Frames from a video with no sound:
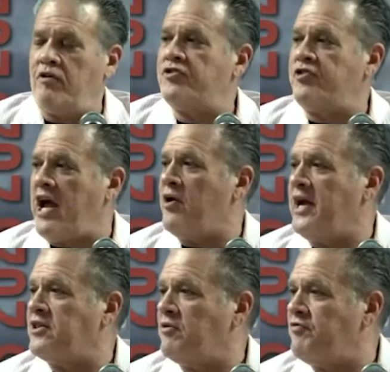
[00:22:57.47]
The
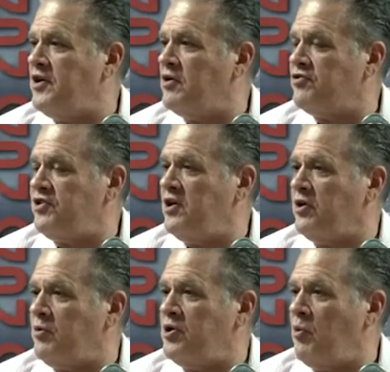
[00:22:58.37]
staring at the
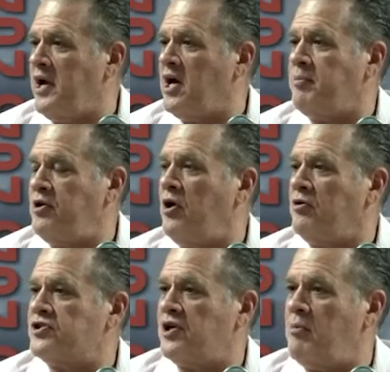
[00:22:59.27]
ceiling when you wake up, you
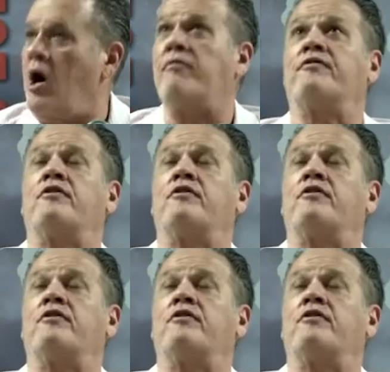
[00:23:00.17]
know there's something off.